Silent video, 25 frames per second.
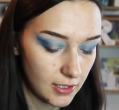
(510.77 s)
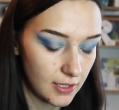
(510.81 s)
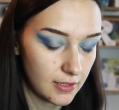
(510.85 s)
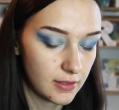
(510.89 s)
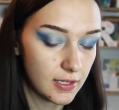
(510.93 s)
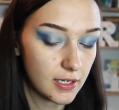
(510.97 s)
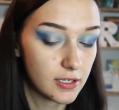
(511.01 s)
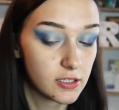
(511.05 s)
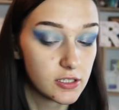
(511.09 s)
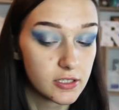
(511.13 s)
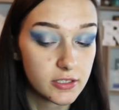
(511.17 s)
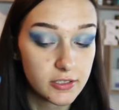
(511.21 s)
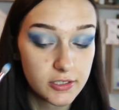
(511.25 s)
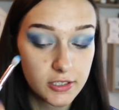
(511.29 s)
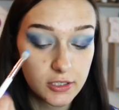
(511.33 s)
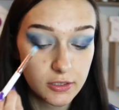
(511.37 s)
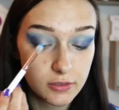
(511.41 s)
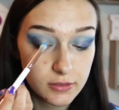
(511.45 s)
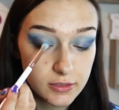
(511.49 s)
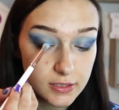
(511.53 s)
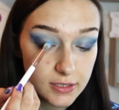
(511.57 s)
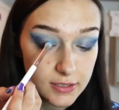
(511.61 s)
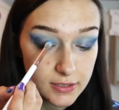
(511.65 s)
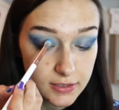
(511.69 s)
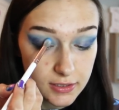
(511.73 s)
and then just
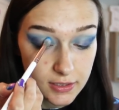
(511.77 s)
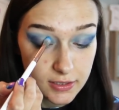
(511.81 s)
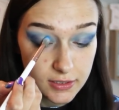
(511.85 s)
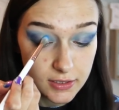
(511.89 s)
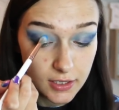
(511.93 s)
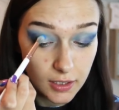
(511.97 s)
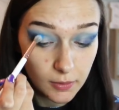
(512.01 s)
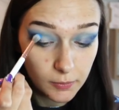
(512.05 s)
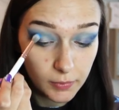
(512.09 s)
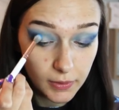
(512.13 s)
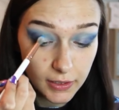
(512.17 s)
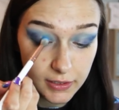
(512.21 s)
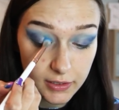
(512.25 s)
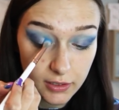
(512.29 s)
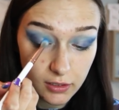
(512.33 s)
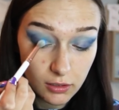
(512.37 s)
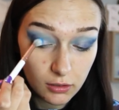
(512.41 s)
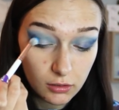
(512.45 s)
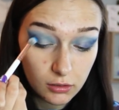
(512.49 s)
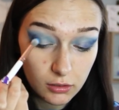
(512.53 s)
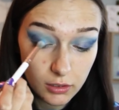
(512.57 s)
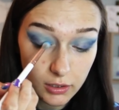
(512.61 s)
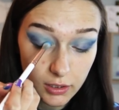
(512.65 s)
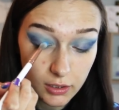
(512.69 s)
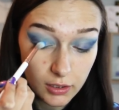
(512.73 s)
use this to start blending
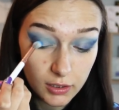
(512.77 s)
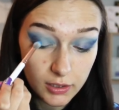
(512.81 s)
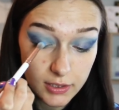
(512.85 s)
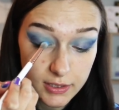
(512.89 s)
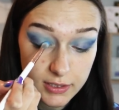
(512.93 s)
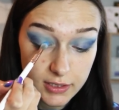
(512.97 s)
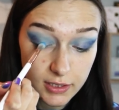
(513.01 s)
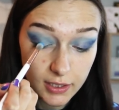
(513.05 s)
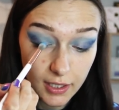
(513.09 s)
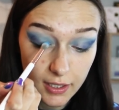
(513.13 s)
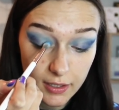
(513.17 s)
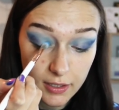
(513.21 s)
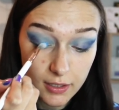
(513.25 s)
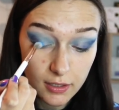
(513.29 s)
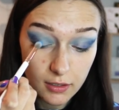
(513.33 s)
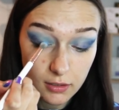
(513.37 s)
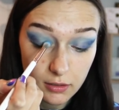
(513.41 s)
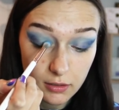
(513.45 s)
all the colours together.